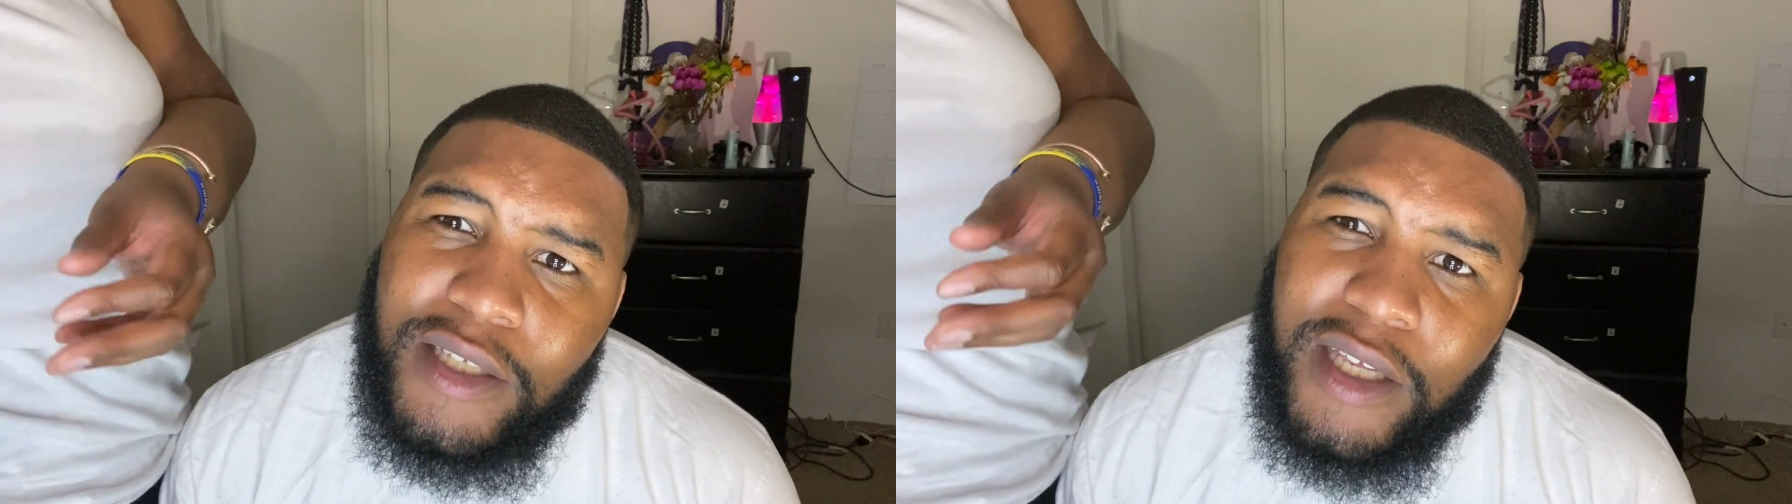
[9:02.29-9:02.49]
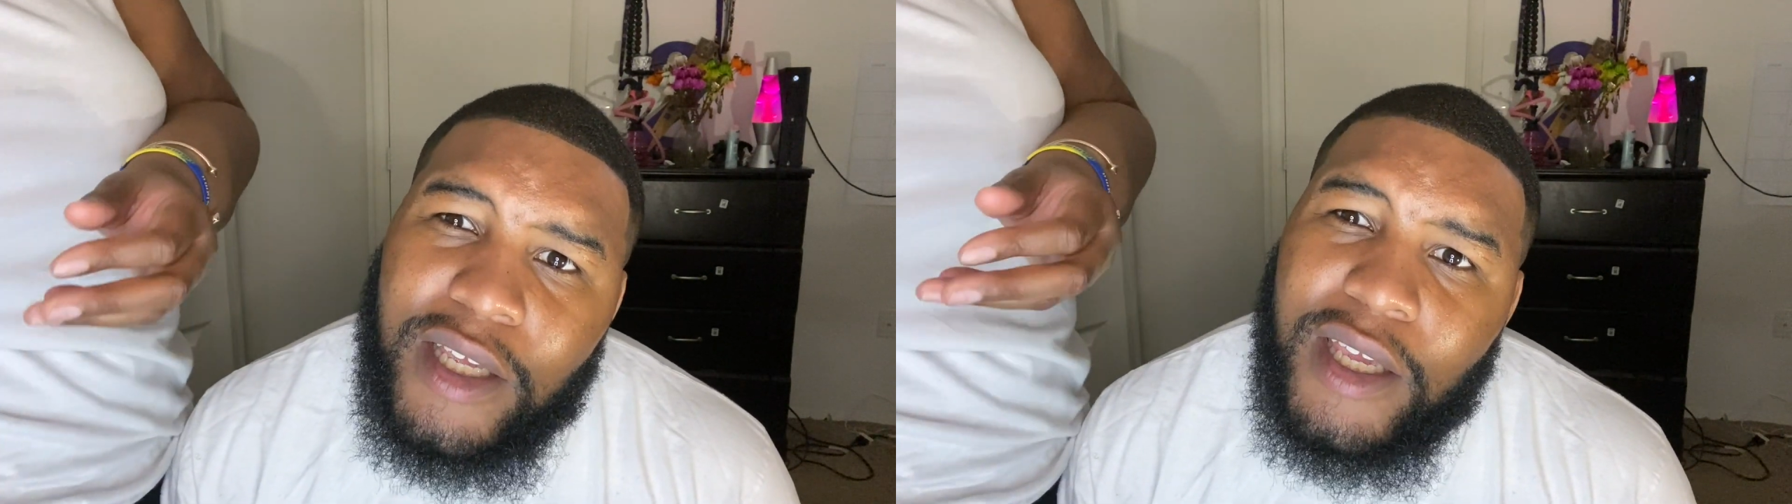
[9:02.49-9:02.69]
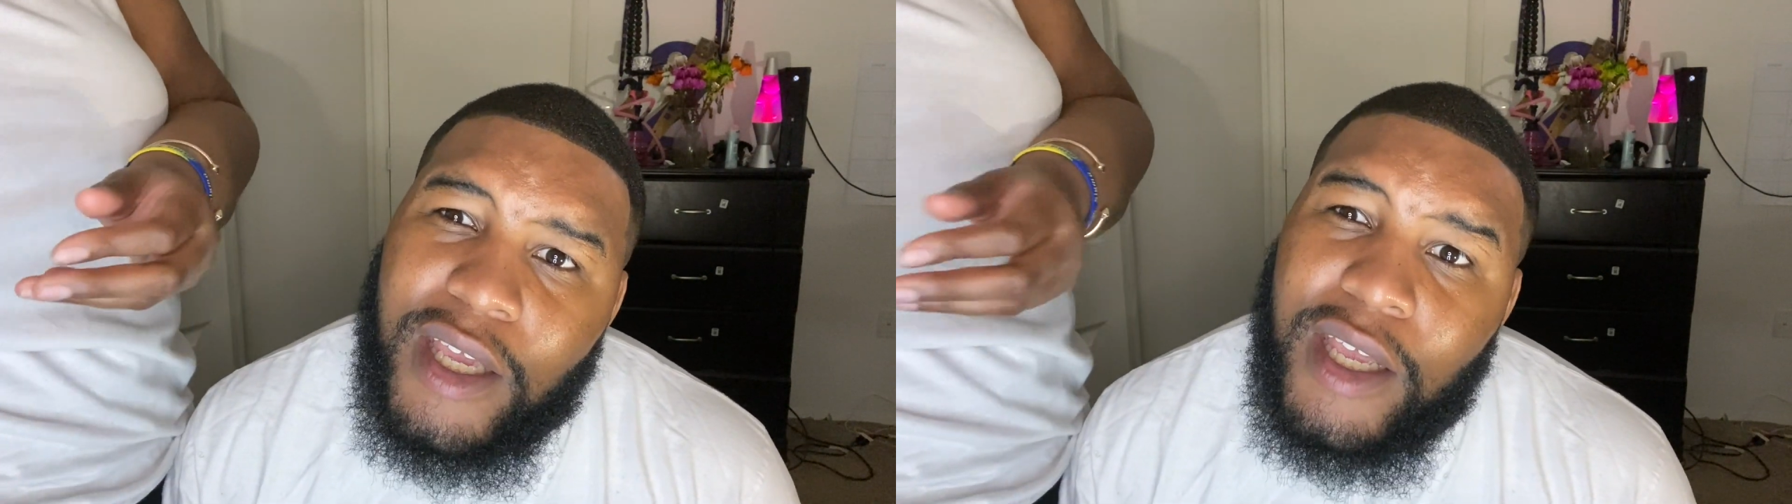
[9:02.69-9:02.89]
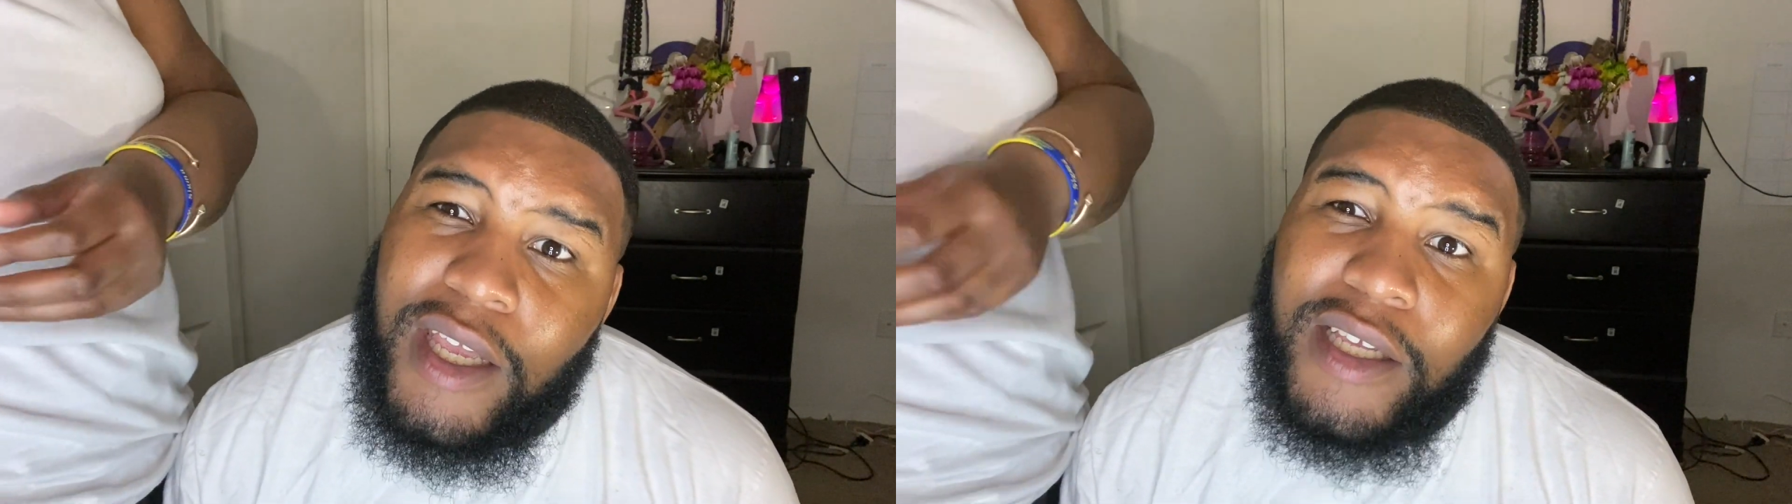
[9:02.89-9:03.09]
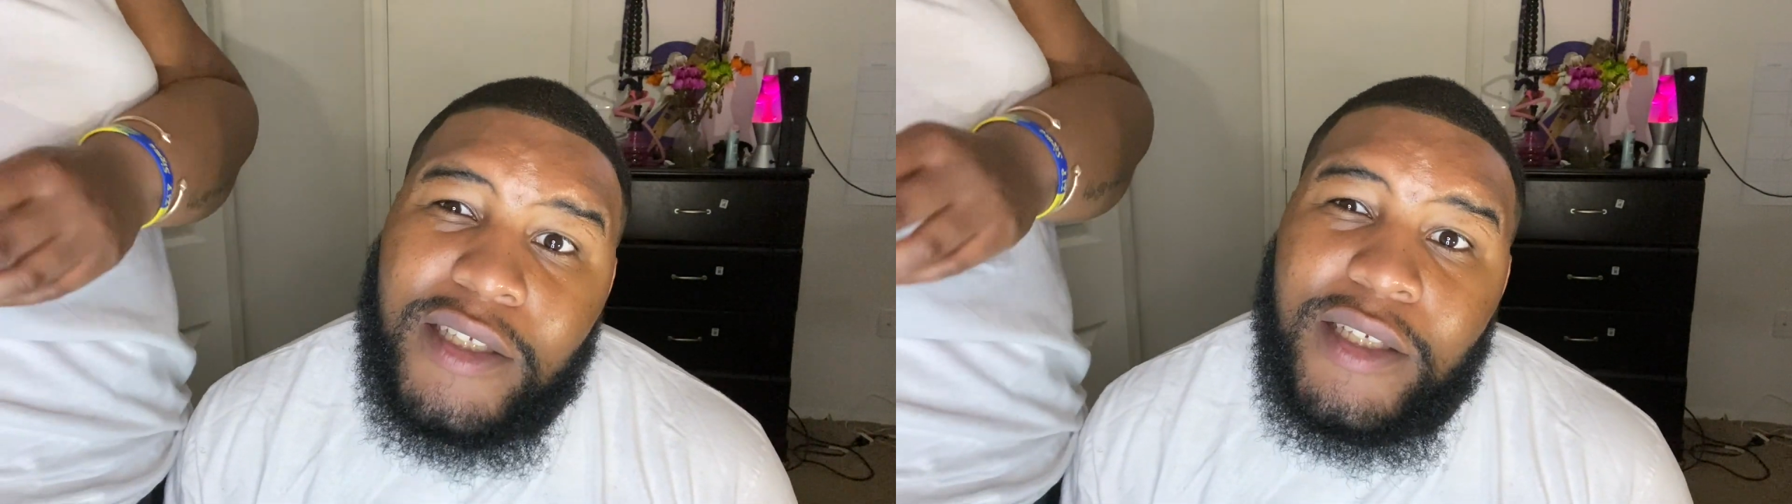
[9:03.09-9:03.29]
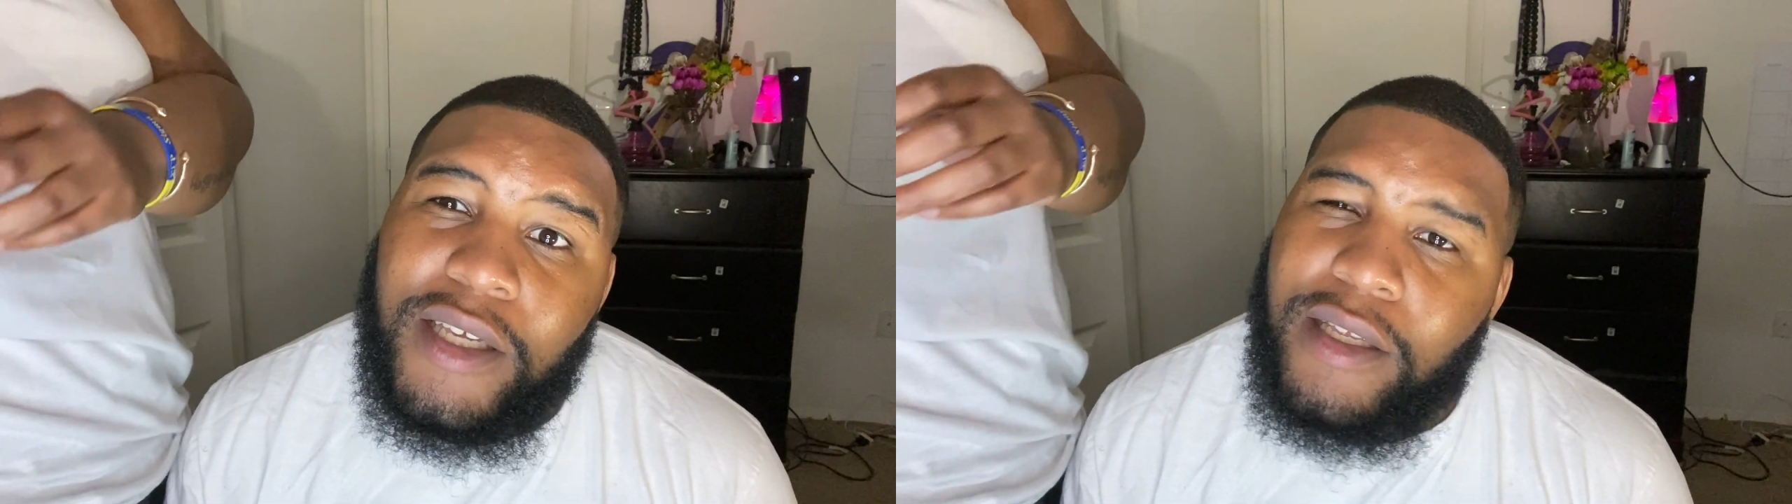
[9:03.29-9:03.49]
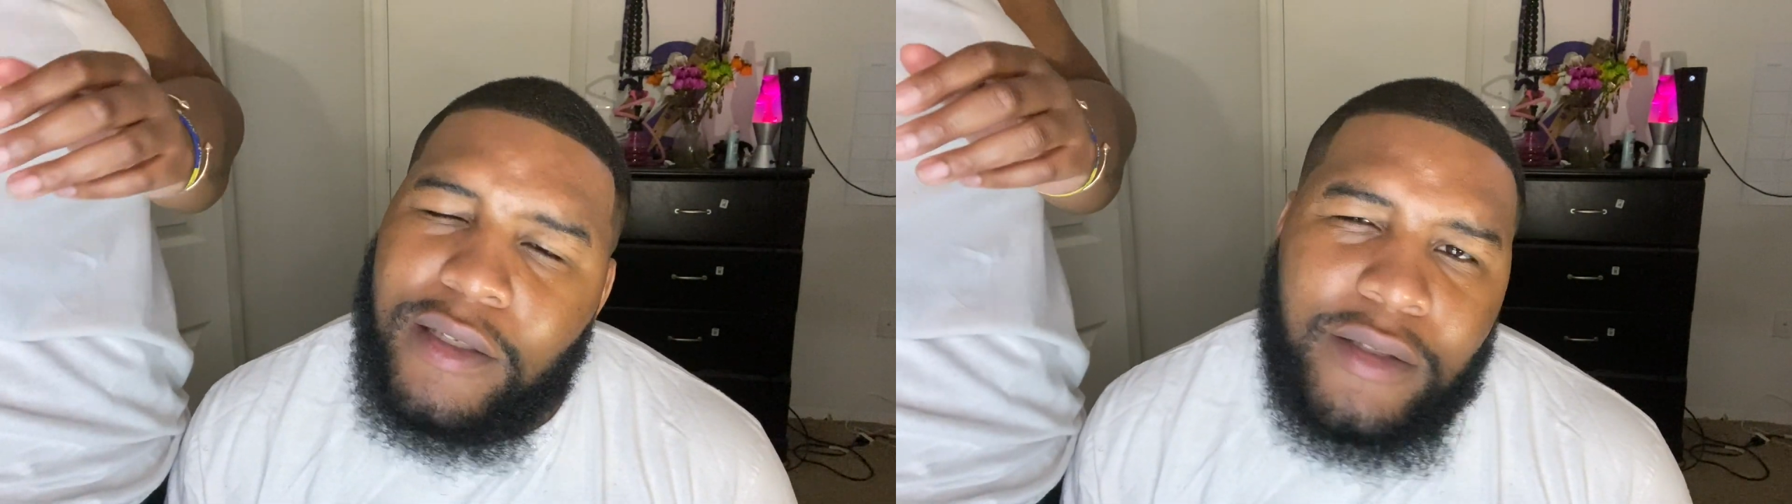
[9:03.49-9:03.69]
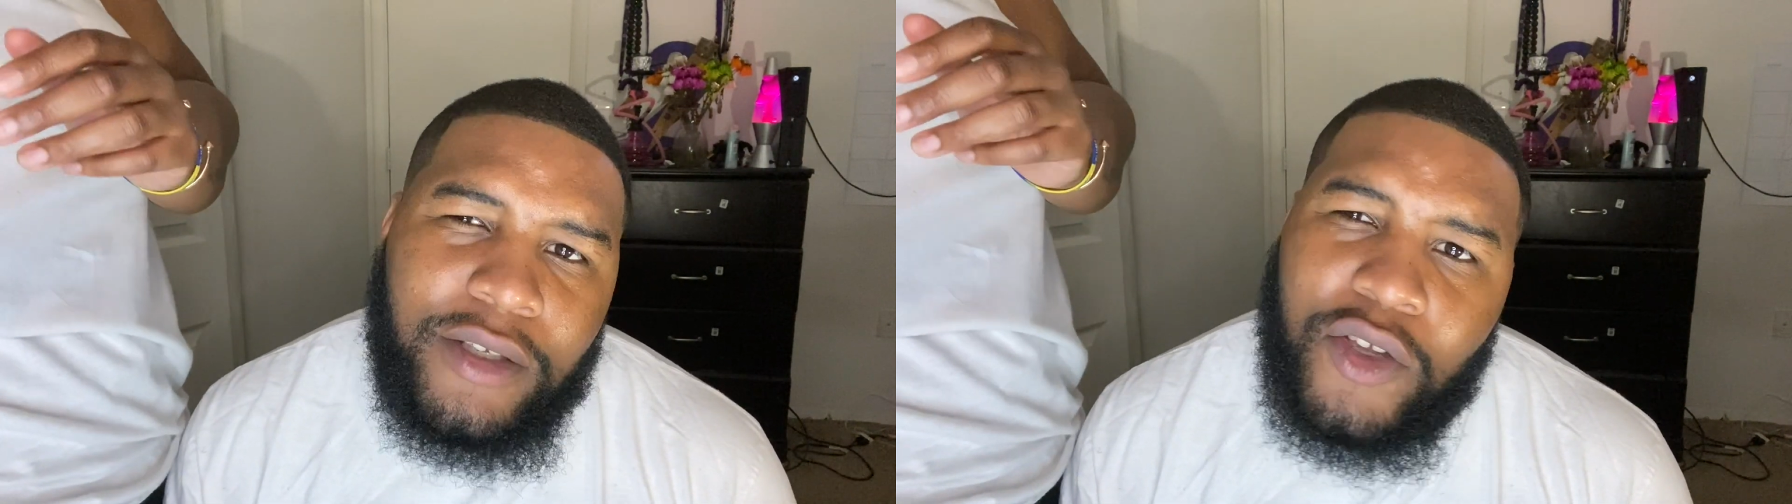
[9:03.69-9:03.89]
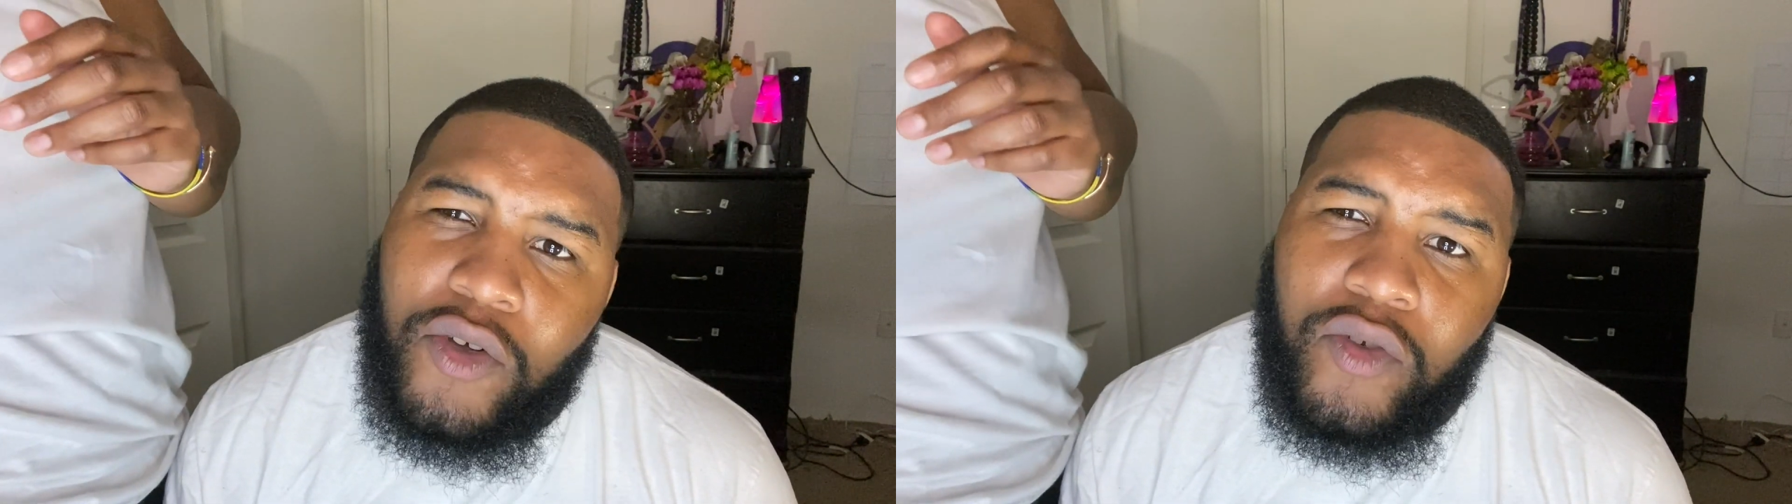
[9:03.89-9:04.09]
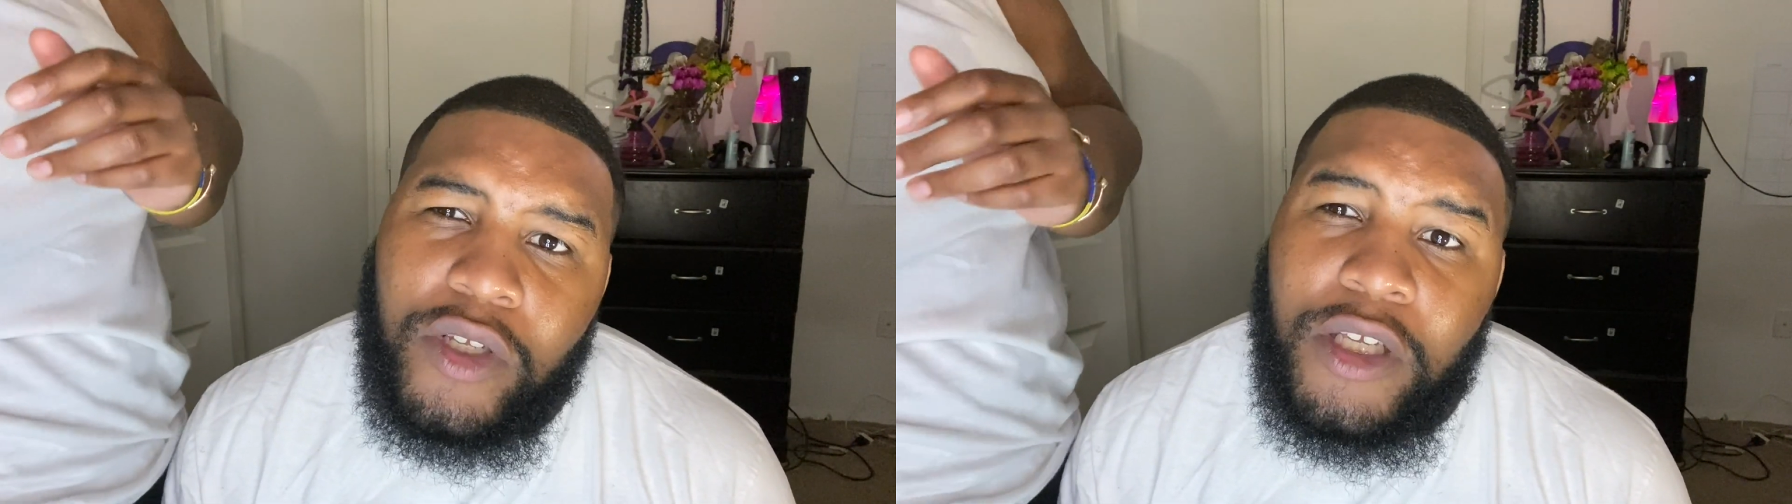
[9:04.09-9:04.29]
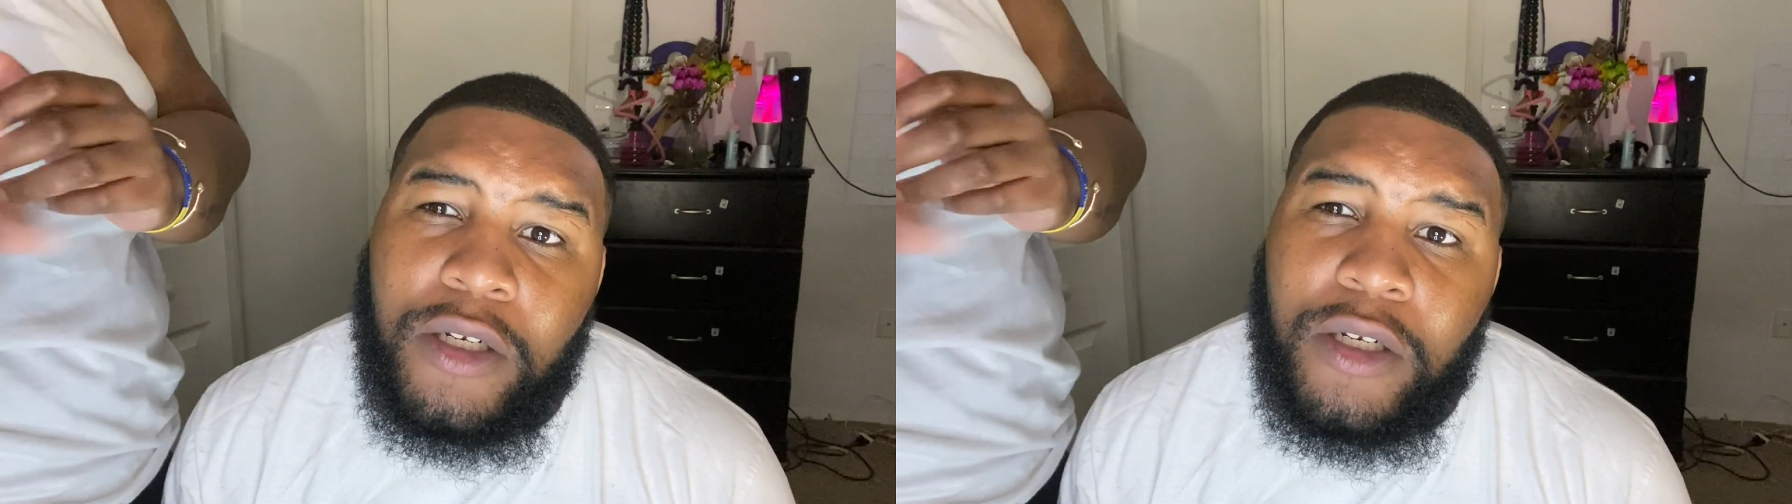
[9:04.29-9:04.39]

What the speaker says: taking care of his skin, you don't need